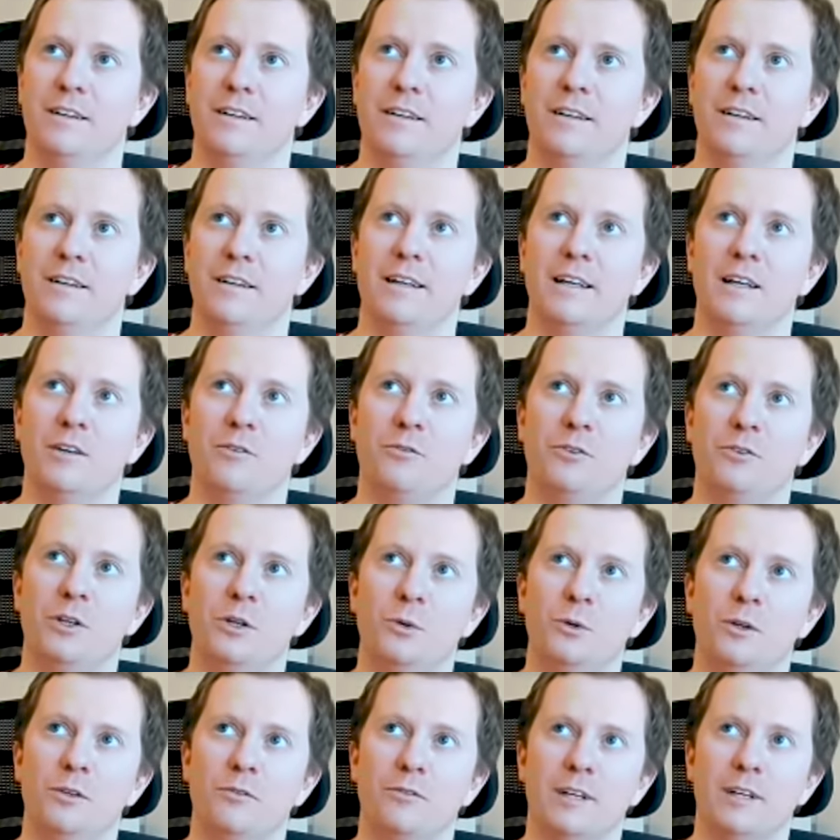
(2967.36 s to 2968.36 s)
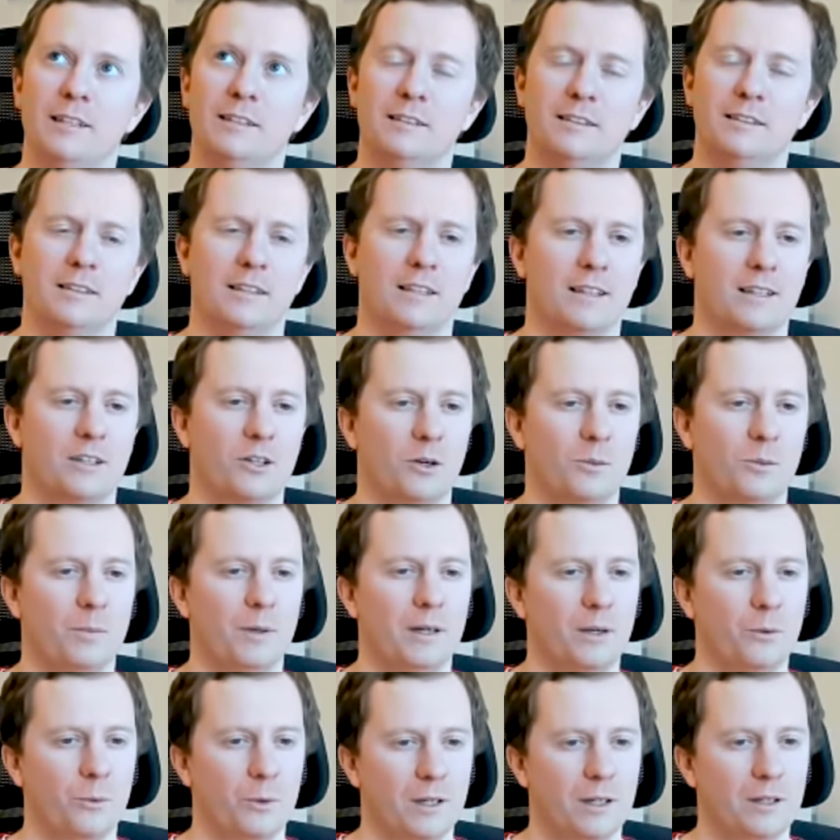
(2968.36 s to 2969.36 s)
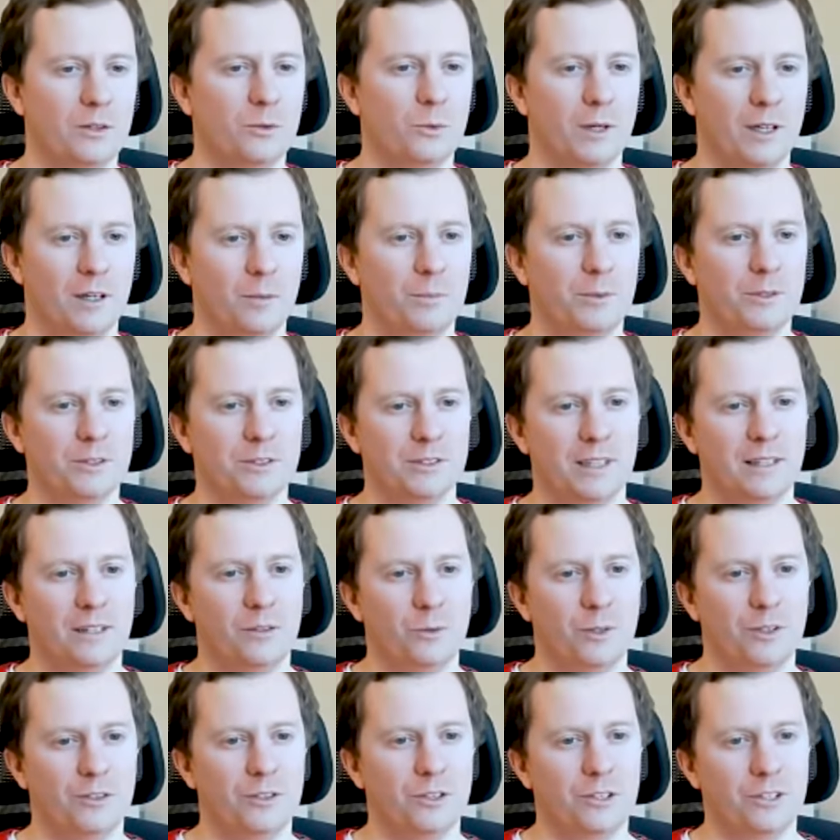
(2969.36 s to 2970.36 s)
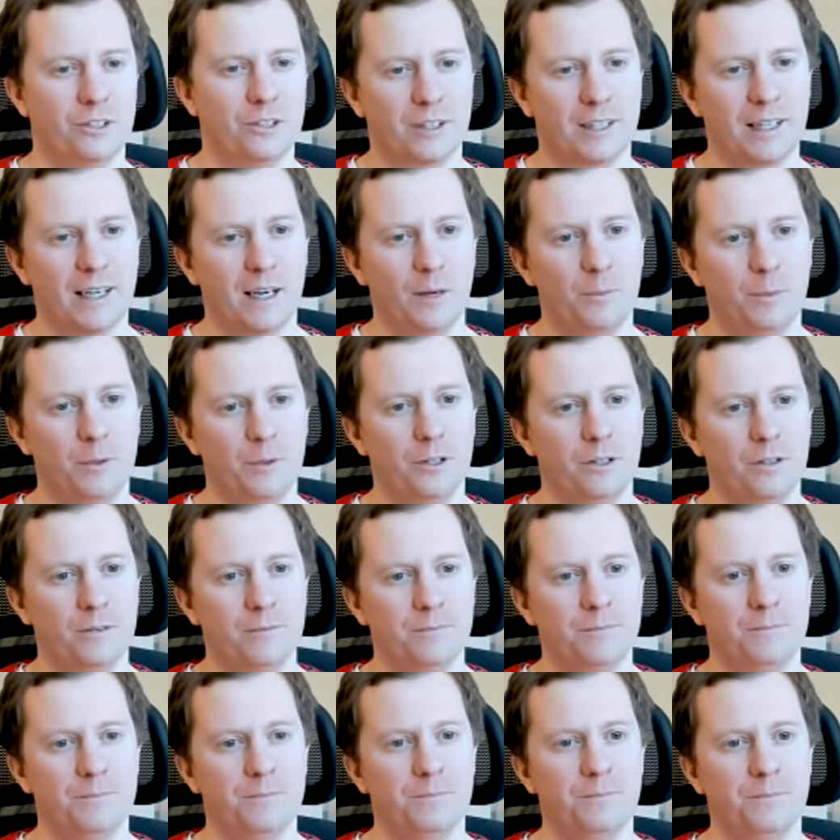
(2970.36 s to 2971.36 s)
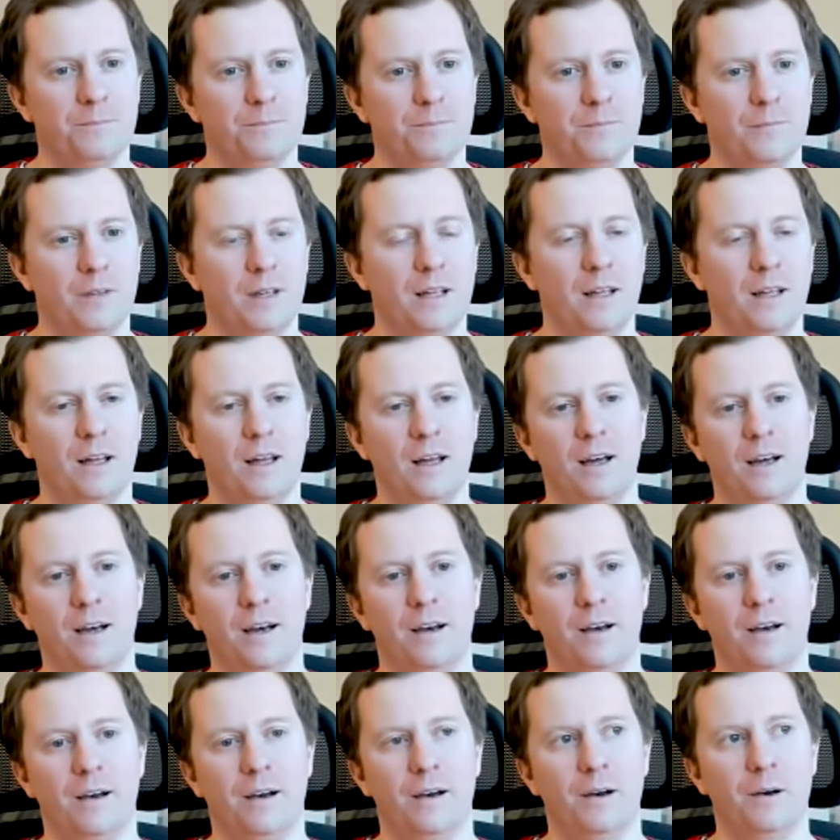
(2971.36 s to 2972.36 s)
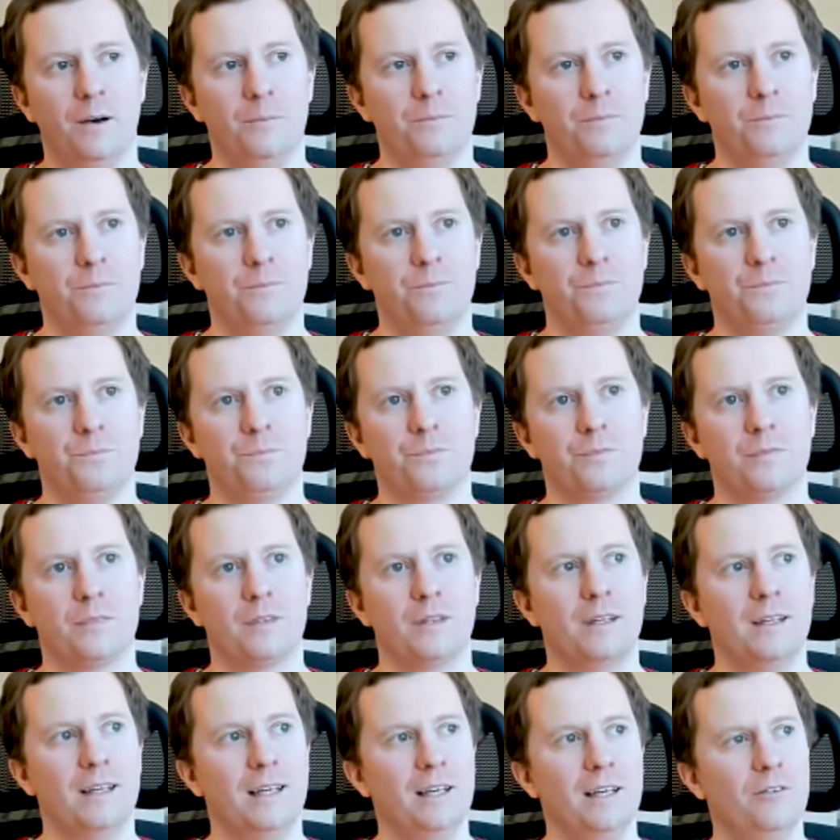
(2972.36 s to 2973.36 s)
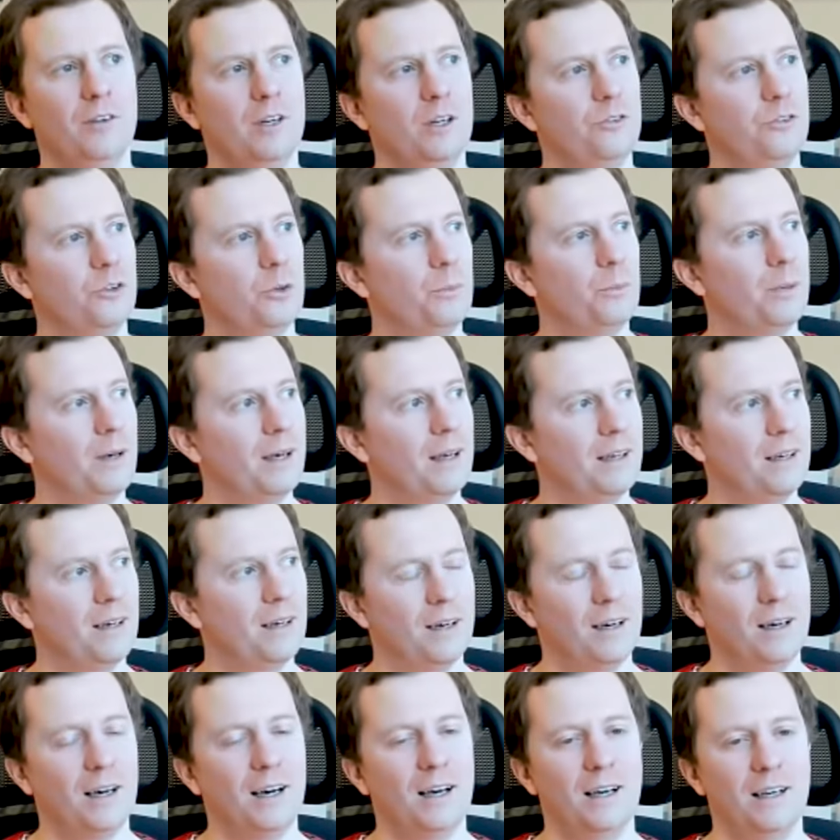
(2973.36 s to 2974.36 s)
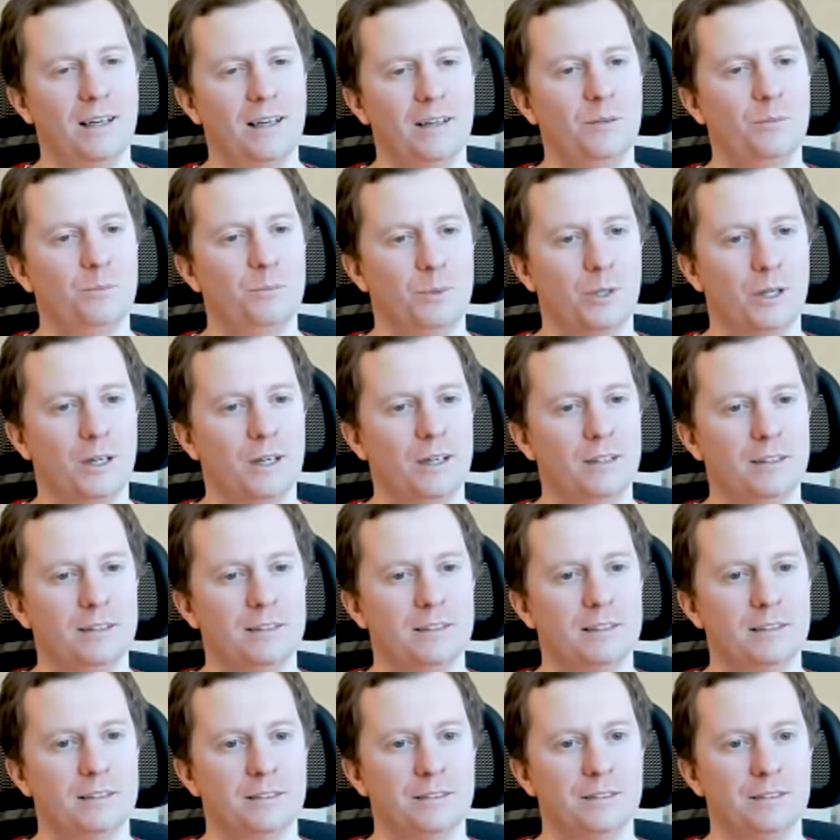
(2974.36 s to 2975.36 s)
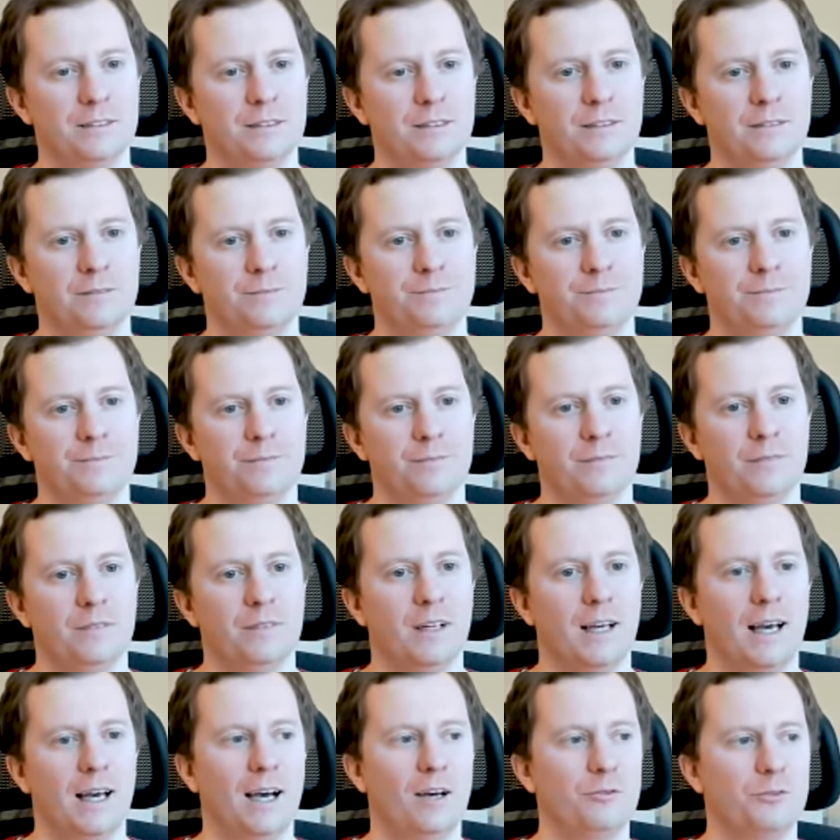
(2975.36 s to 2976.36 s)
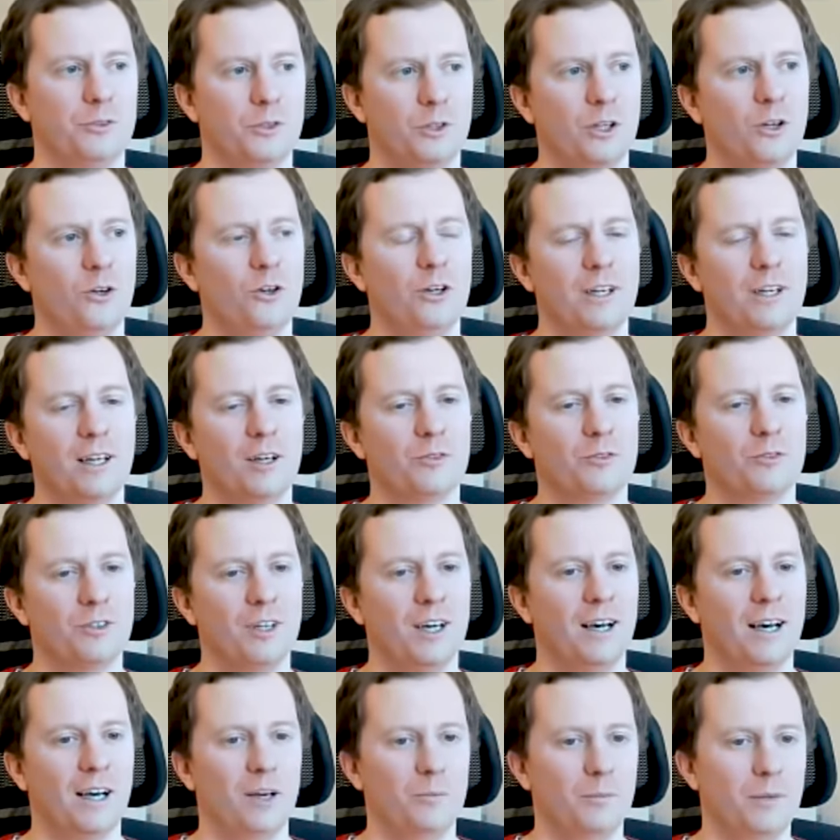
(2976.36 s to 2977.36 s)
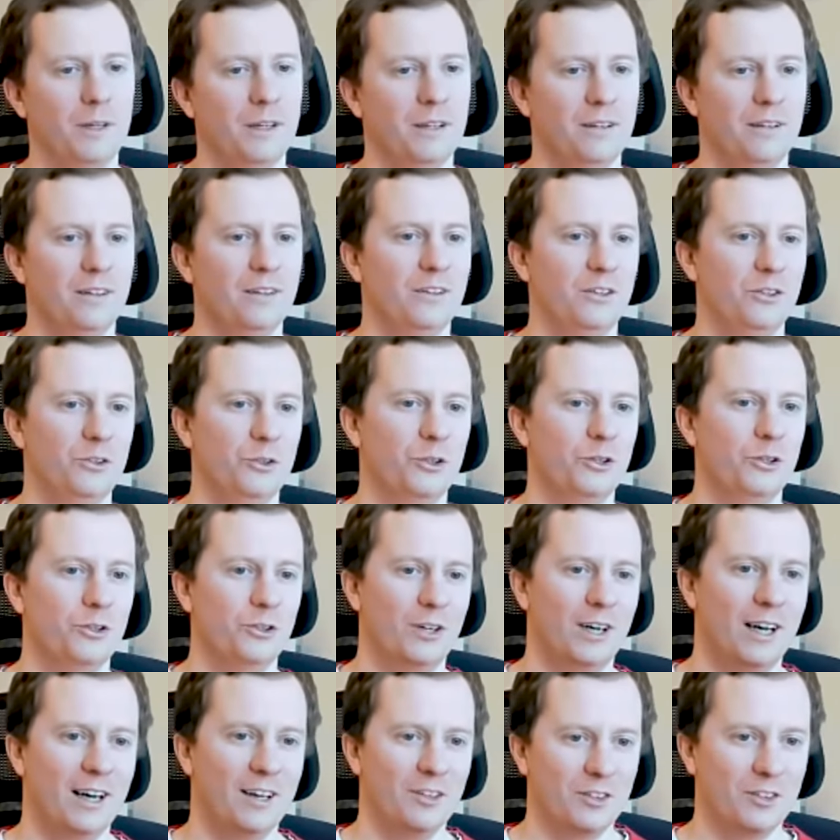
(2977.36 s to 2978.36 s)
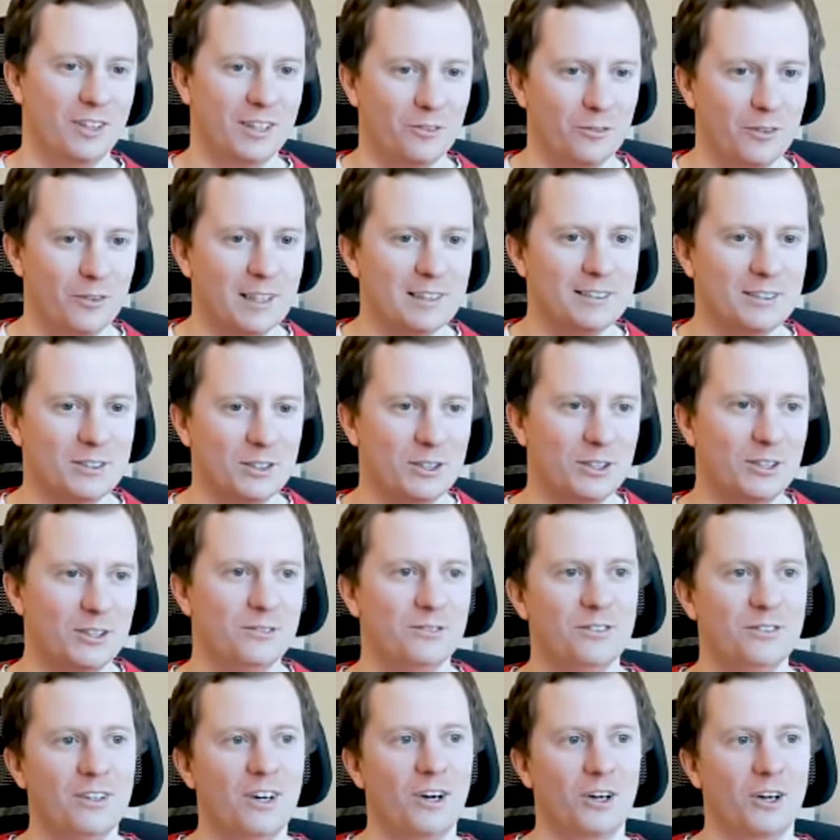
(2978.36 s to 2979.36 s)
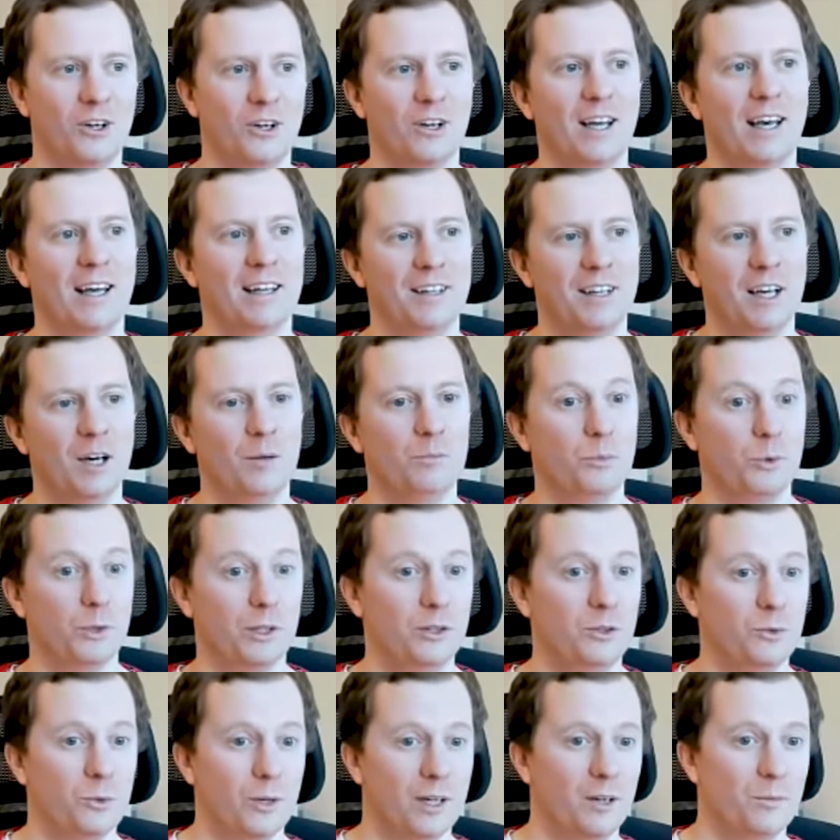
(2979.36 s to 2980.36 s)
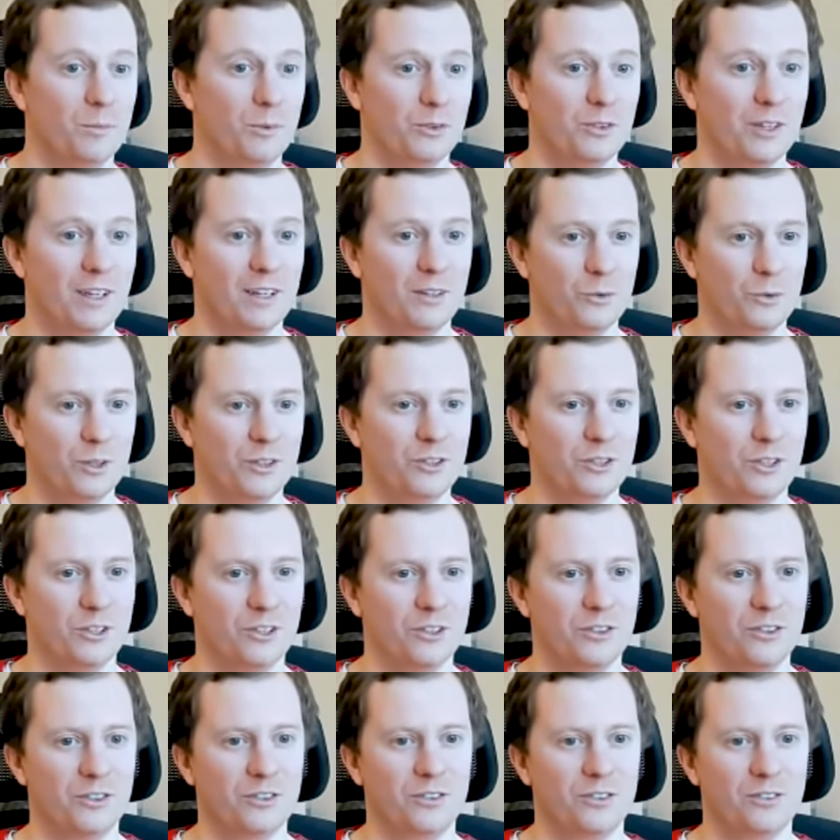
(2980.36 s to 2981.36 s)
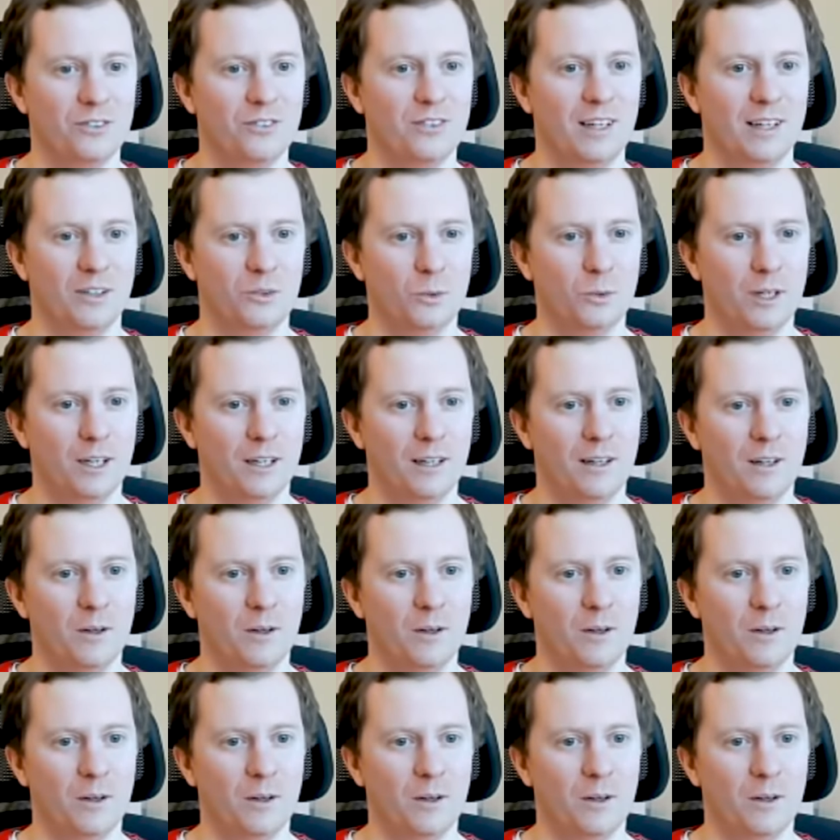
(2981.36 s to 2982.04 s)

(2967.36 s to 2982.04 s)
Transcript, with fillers: if you invest in a company with a twenty percent return on capital, uh, even if you pay a high price, after long enough time, you as an investor are going to end up with twenty percent returns as well.